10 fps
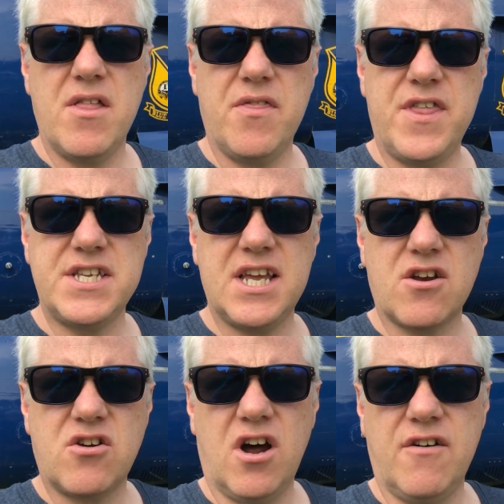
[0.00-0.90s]
This
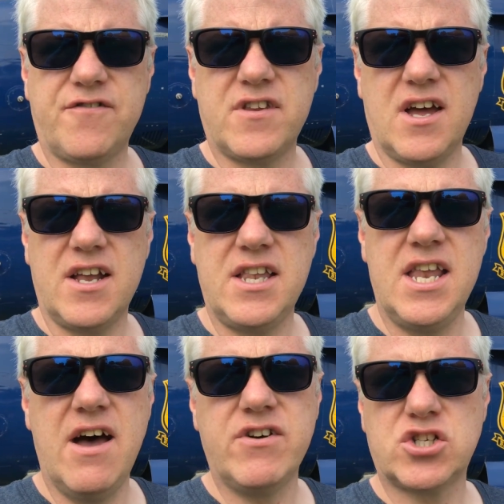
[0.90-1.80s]
aircraft
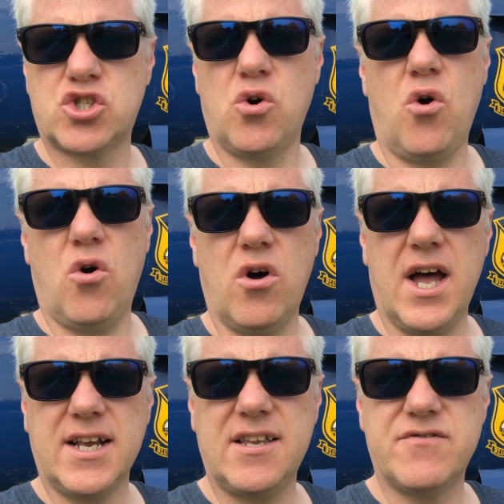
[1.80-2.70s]
never saw
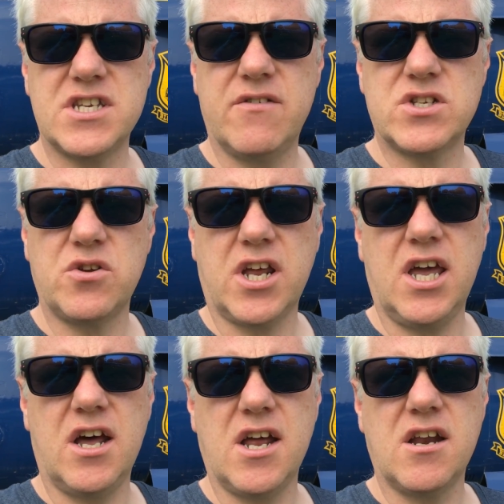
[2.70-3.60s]
active service on a
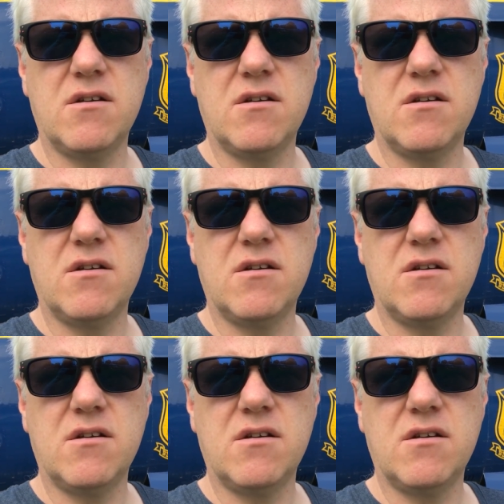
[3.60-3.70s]
carrier.